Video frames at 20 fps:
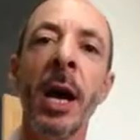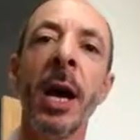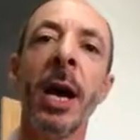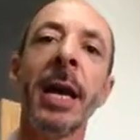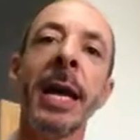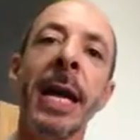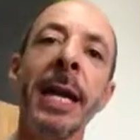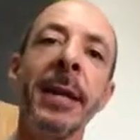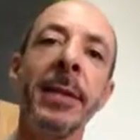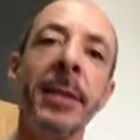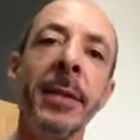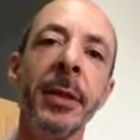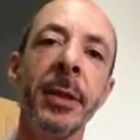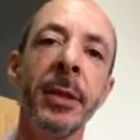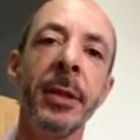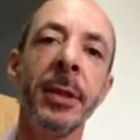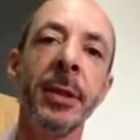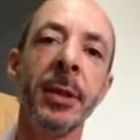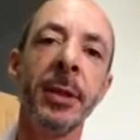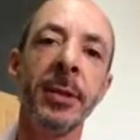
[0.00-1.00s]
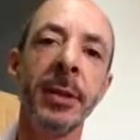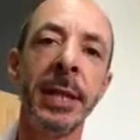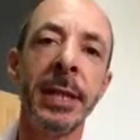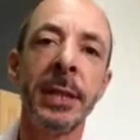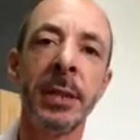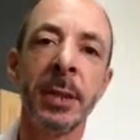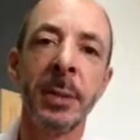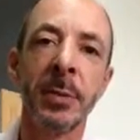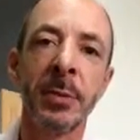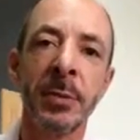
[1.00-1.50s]
and getting the
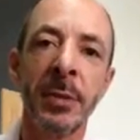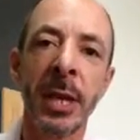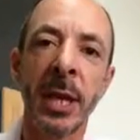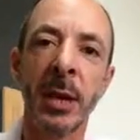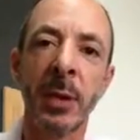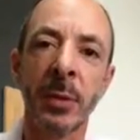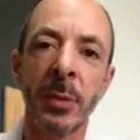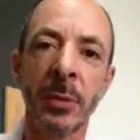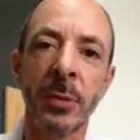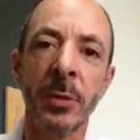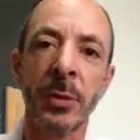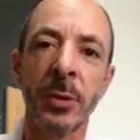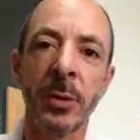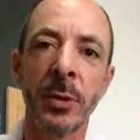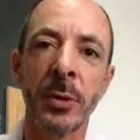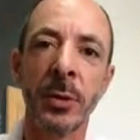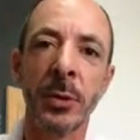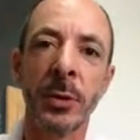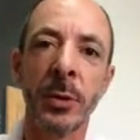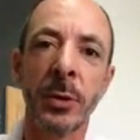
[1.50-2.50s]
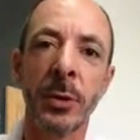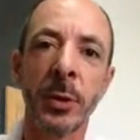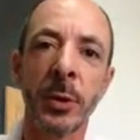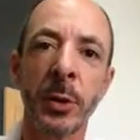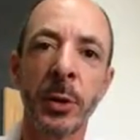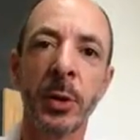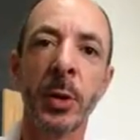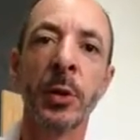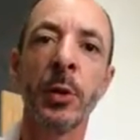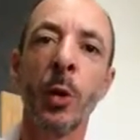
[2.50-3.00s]
teacher themselves to
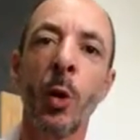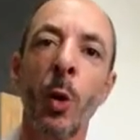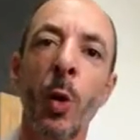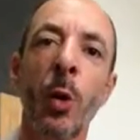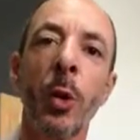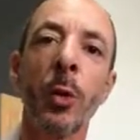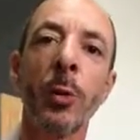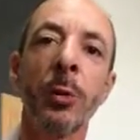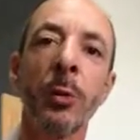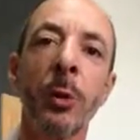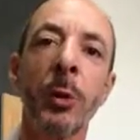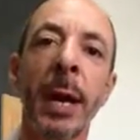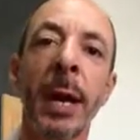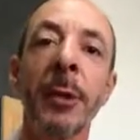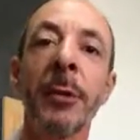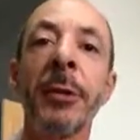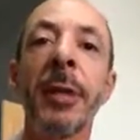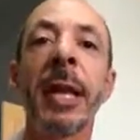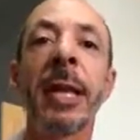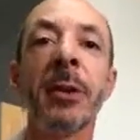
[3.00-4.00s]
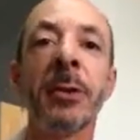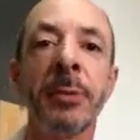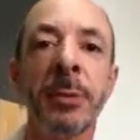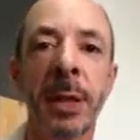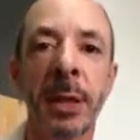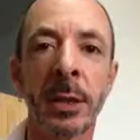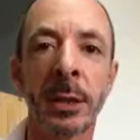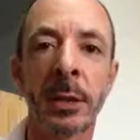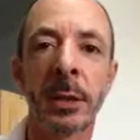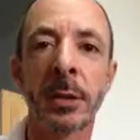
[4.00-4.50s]
talk through how they
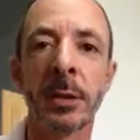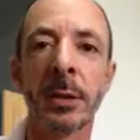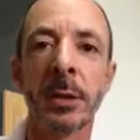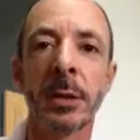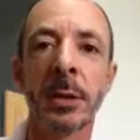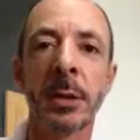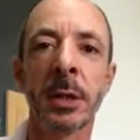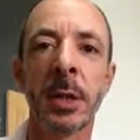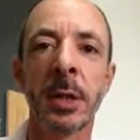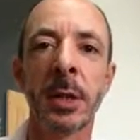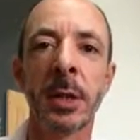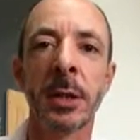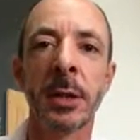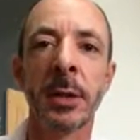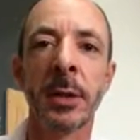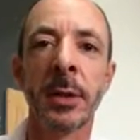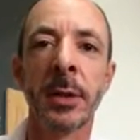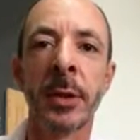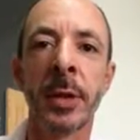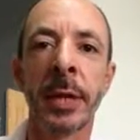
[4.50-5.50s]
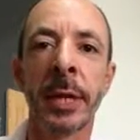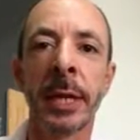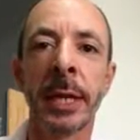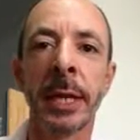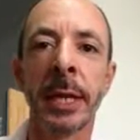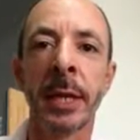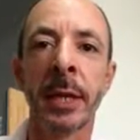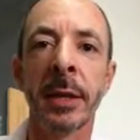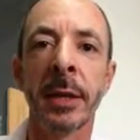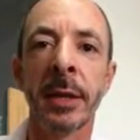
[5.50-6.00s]
felt
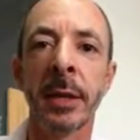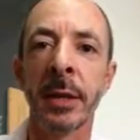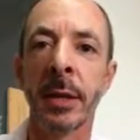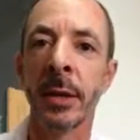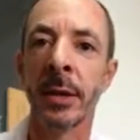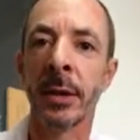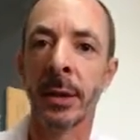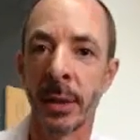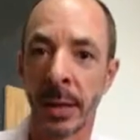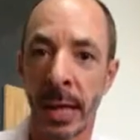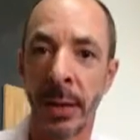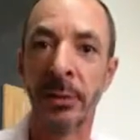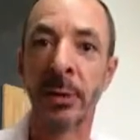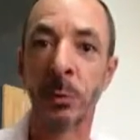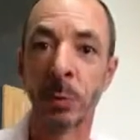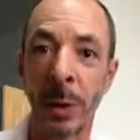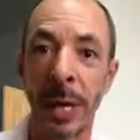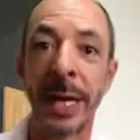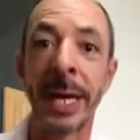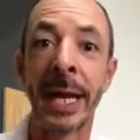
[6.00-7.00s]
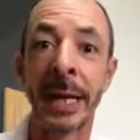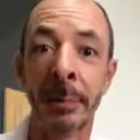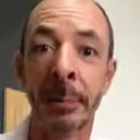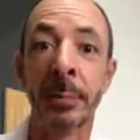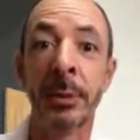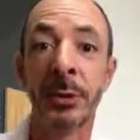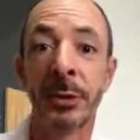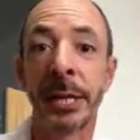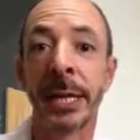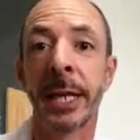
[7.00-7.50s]
the lesson went, in
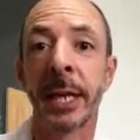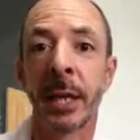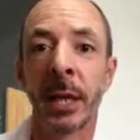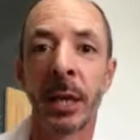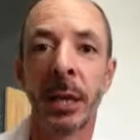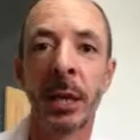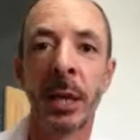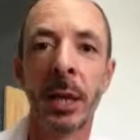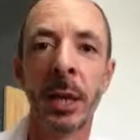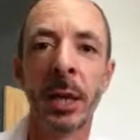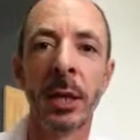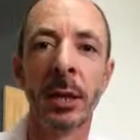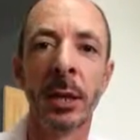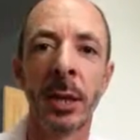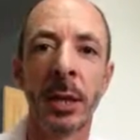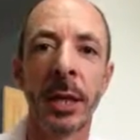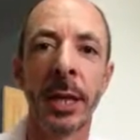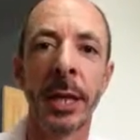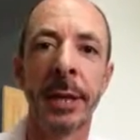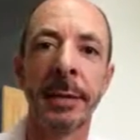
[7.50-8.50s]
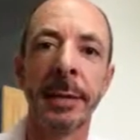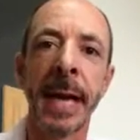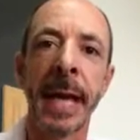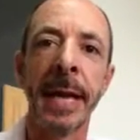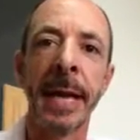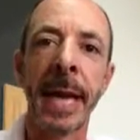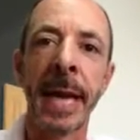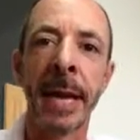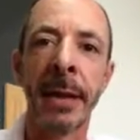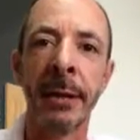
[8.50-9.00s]
particular looking at
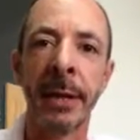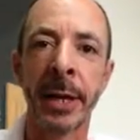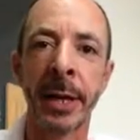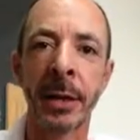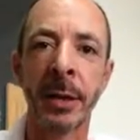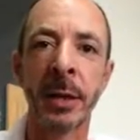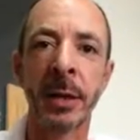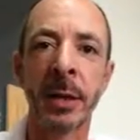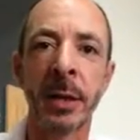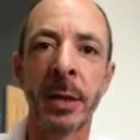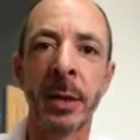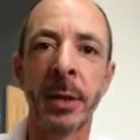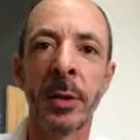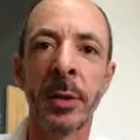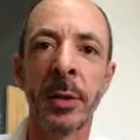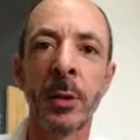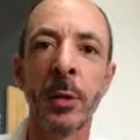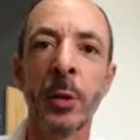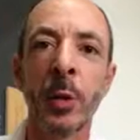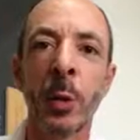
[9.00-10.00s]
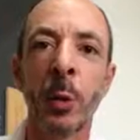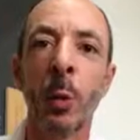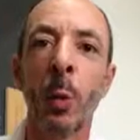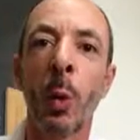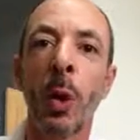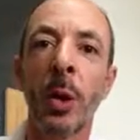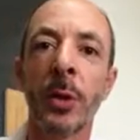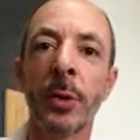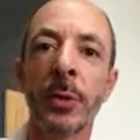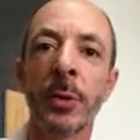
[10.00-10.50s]
that area that
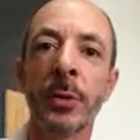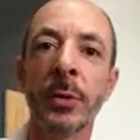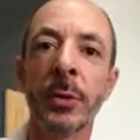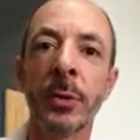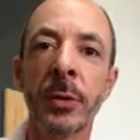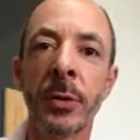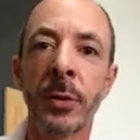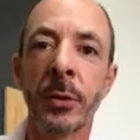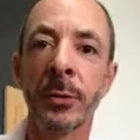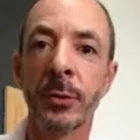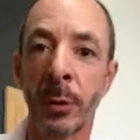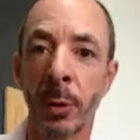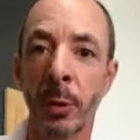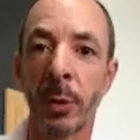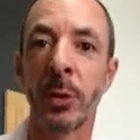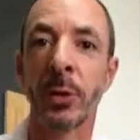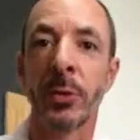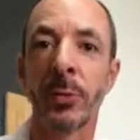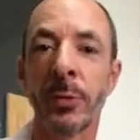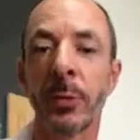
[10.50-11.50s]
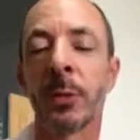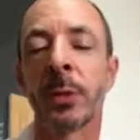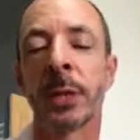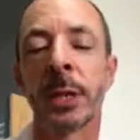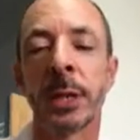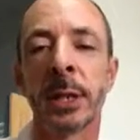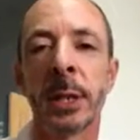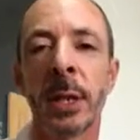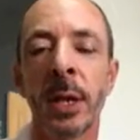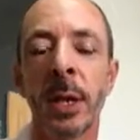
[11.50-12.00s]
was the focus for it.